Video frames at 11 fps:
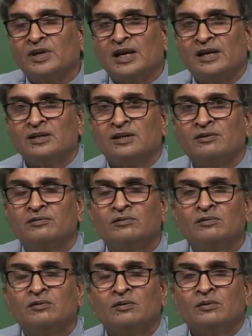relative
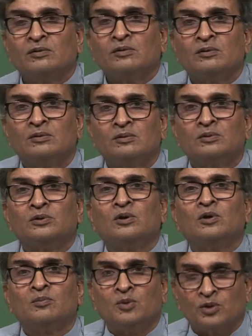to
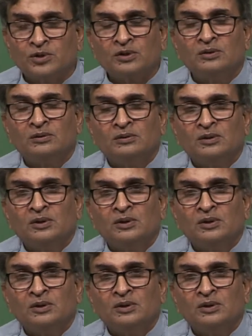your motion.